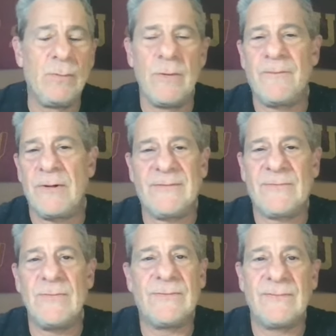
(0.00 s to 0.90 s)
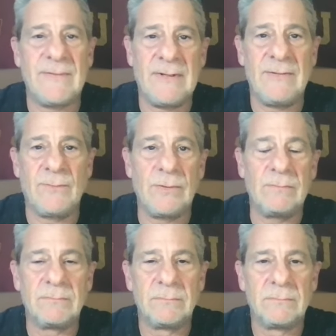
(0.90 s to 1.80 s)
room for excuses in his
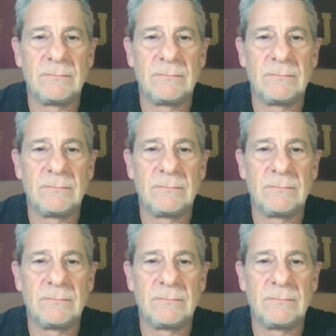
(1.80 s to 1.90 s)
room.